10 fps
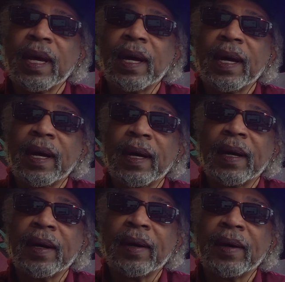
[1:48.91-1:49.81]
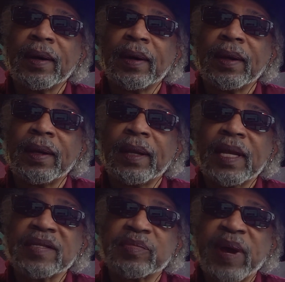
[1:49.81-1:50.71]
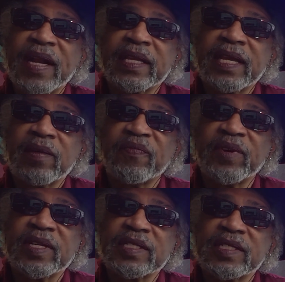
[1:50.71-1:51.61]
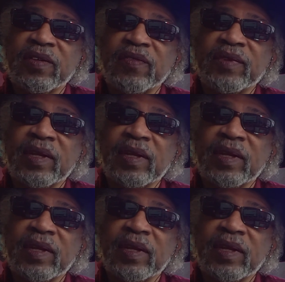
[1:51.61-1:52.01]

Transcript: There's body cam footage of